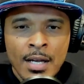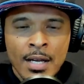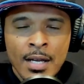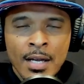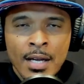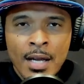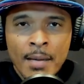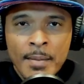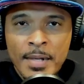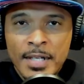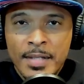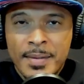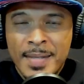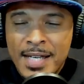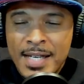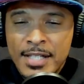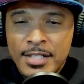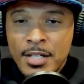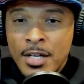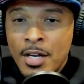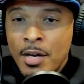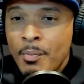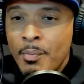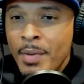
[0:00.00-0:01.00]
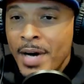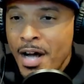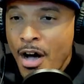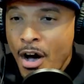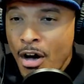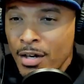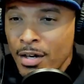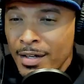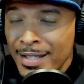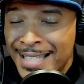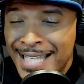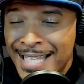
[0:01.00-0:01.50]
I mean, because by all
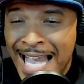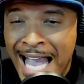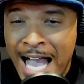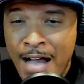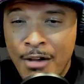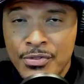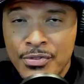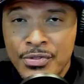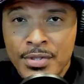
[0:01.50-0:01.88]
accounts,